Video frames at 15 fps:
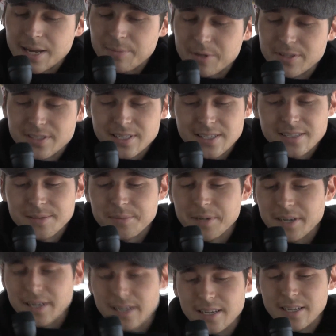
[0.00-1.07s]
time you see
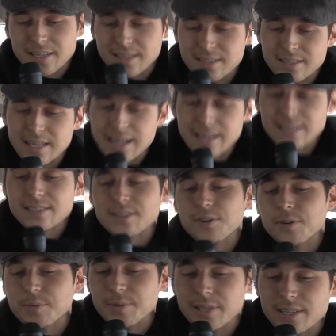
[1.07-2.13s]
somebody that is
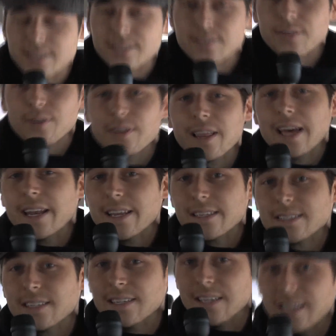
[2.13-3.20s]
homeless or that
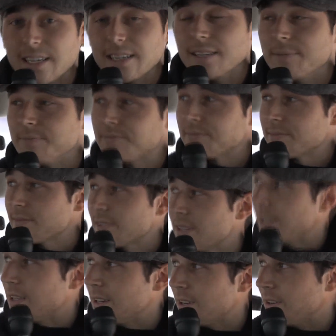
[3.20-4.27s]
is in need,
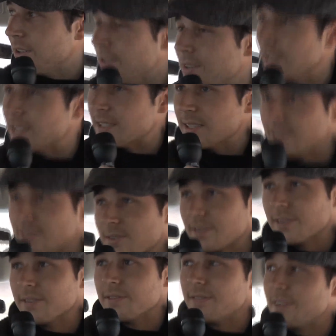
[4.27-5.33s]
you know, you need to
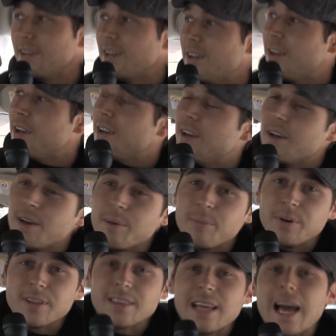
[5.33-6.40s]
sort of
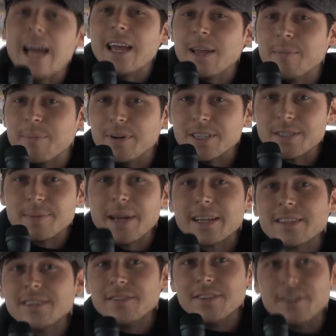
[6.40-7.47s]
put that in
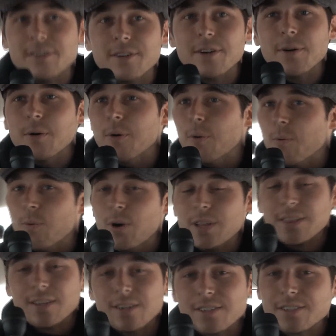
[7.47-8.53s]
perspective. You don't know
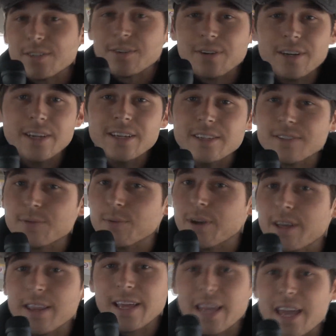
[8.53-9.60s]
what their story is,
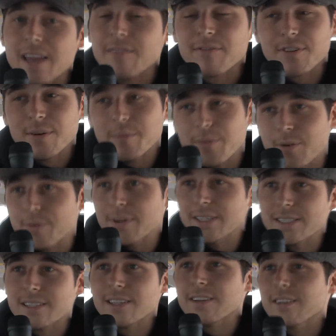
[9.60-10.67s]
where they came from, the
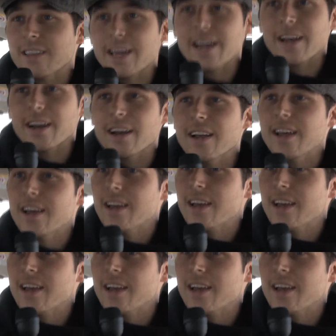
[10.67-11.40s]
reason they're there,